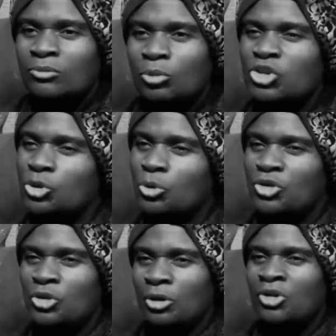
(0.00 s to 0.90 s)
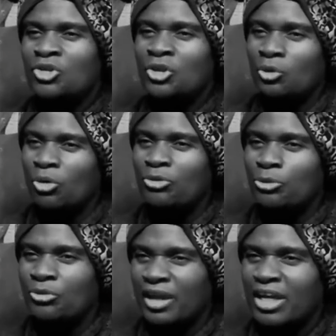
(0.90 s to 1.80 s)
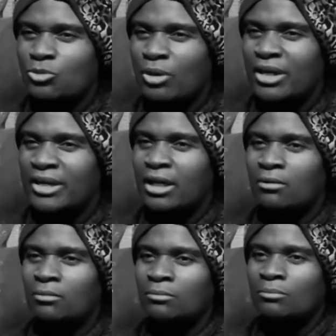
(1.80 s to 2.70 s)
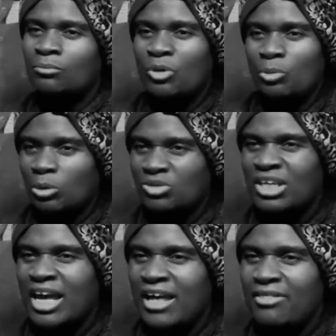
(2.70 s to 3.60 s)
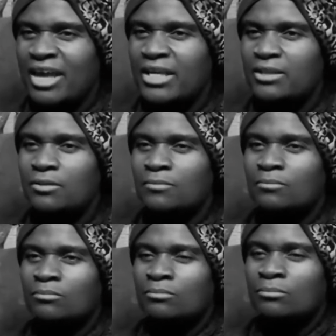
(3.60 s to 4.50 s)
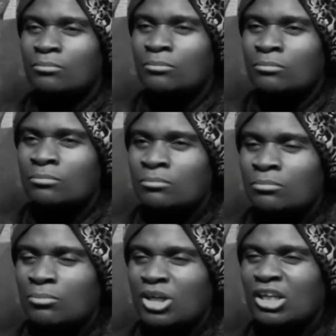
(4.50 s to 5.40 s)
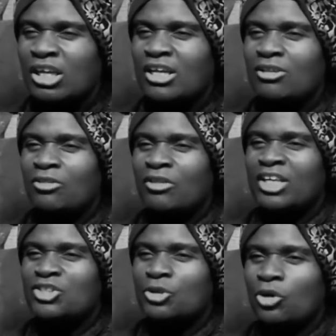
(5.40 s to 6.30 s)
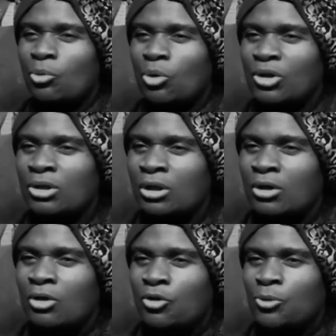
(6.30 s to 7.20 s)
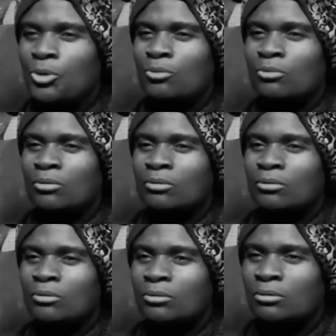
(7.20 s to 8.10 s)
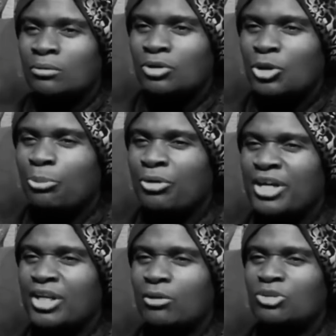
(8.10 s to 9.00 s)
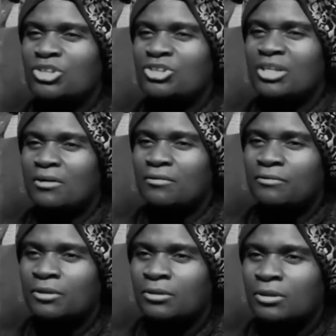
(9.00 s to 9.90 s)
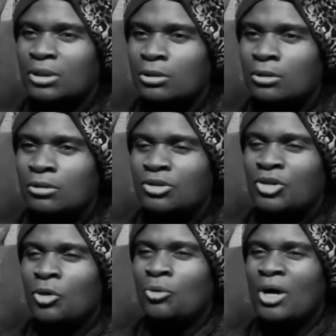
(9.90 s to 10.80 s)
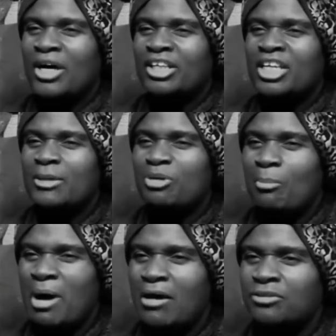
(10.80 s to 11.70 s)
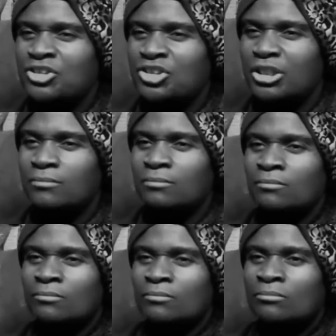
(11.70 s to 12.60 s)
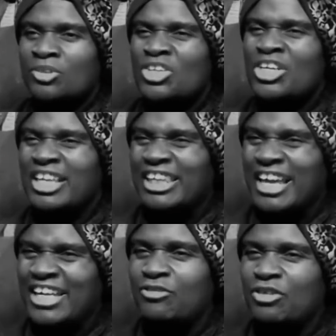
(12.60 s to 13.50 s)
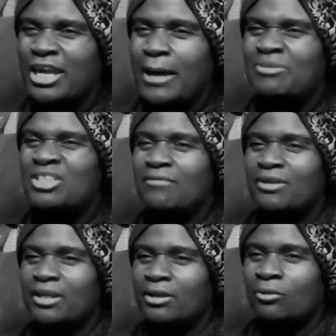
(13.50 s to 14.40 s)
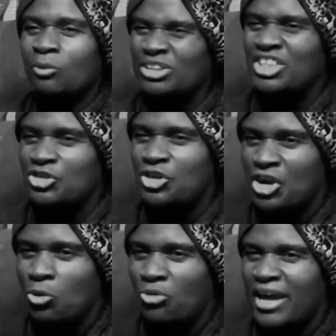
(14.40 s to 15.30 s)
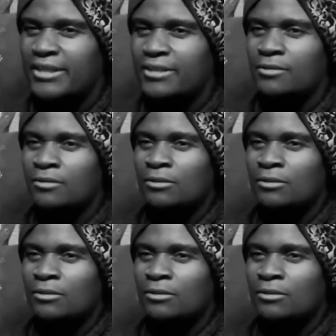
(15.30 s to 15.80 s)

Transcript: Well, sure, you're, you're going through things right now. We won't deny that. But a lot of the things you're going through, you bring it on yourself. You don't know how to keep your mouth shut. You're in the land of your captivity. Well, didn't you know that?